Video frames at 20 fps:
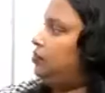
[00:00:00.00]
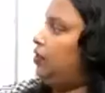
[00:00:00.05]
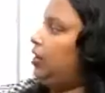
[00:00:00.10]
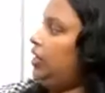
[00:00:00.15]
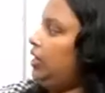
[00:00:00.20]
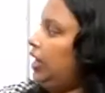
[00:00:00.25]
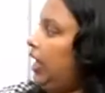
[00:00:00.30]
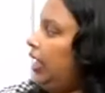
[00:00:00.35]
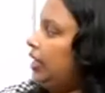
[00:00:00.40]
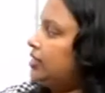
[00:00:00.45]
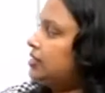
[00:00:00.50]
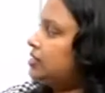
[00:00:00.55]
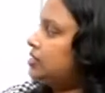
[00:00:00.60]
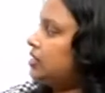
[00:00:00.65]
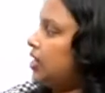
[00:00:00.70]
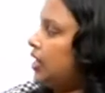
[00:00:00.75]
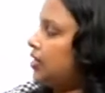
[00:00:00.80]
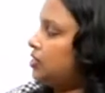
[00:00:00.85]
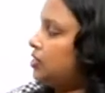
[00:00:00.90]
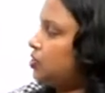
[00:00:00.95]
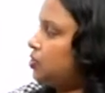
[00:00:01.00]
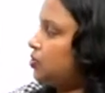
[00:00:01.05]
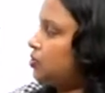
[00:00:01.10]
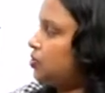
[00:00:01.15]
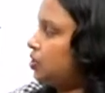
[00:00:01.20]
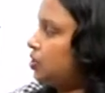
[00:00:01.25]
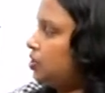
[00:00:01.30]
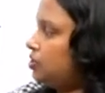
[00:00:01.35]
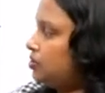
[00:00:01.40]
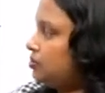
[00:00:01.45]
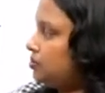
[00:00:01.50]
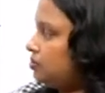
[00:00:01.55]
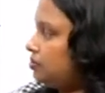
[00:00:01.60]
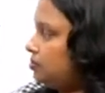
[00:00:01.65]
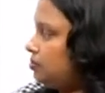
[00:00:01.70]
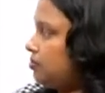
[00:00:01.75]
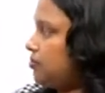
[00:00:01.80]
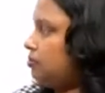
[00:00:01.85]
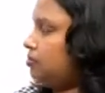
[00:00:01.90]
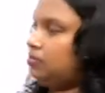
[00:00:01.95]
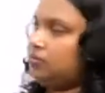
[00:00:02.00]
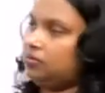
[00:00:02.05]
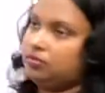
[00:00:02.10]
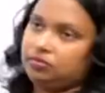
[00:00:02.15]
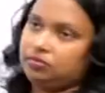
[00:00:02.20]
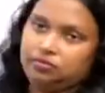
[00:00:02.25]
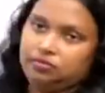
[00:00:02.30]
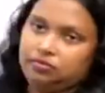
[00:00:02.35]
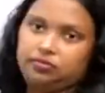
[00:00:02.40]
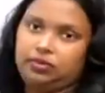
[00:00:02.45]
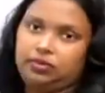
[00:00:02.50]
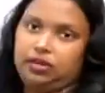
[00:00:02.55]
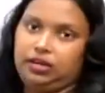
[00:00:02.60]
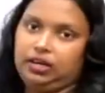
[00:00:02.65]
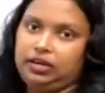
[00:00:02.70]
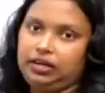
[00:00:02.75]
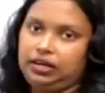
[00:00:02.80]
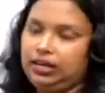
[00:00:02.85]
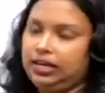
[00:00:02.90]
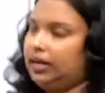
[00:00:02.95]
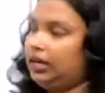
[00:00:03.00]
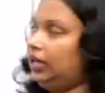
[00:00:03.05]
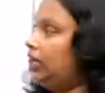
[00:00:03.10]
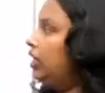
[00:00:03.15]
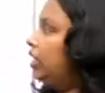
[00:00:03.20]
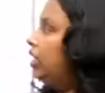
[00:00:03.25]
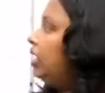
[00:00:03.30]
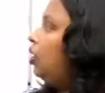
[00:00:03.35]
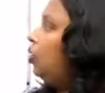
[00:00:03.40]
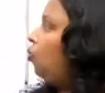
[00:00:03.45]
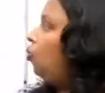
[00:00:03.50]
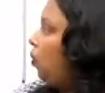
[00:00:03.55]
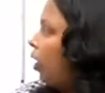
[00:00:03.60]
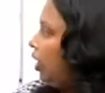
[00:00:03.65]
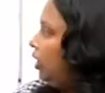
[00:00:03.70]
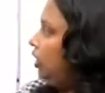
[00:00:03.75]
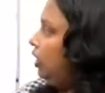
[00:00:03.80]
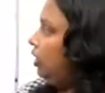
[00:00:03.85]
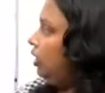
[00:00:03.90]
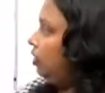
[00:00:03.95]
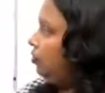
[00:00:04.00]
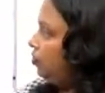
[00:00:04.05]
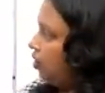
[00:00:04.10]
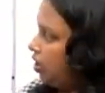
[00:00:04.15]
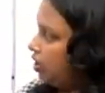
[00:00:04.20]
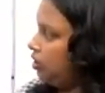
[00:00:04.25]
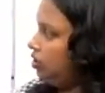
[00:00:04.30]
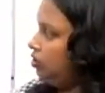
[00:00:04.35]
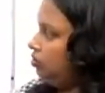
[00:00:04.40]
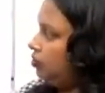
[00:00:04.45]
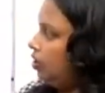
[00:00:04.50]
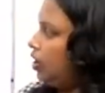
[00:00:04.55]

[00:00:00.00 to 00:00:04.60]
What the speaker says: when x tends to 0. Clear? 1, 1,